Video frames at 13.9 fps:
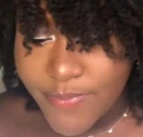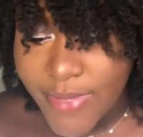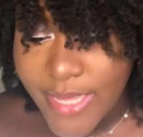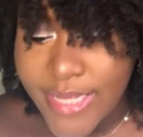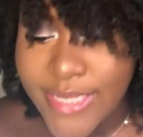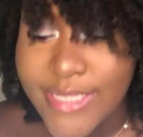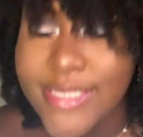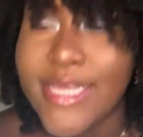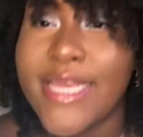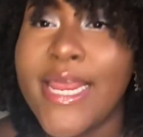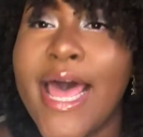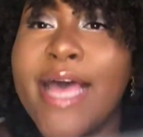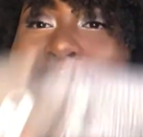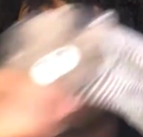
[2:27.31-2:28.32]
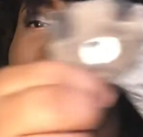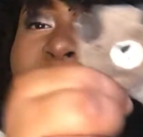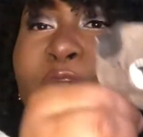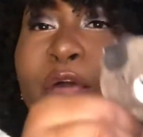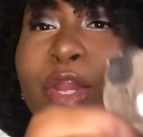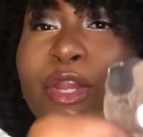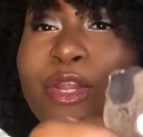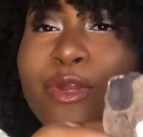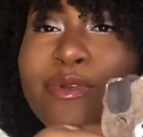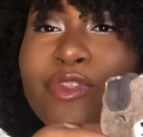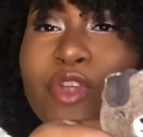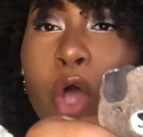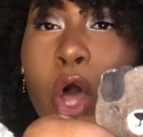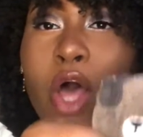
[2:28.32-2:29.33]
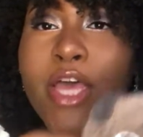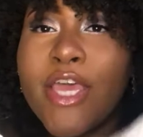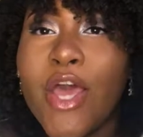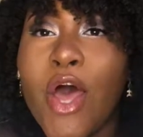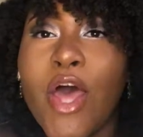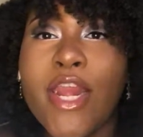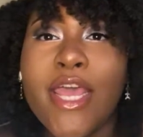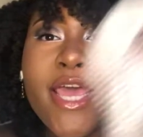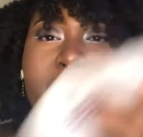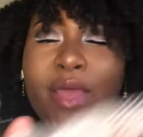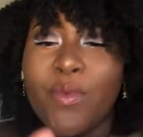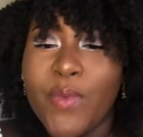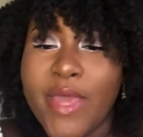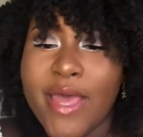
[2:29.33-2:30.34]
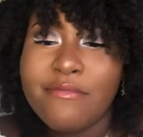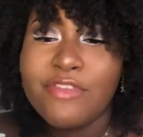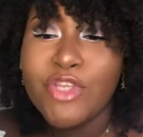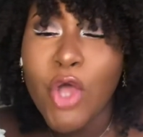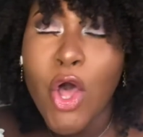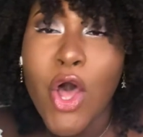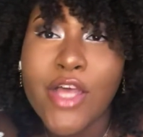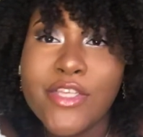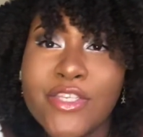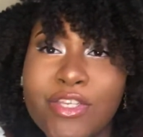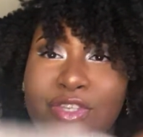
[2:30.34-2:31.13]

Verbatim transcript: because it has little doggy on it, and we have dogs,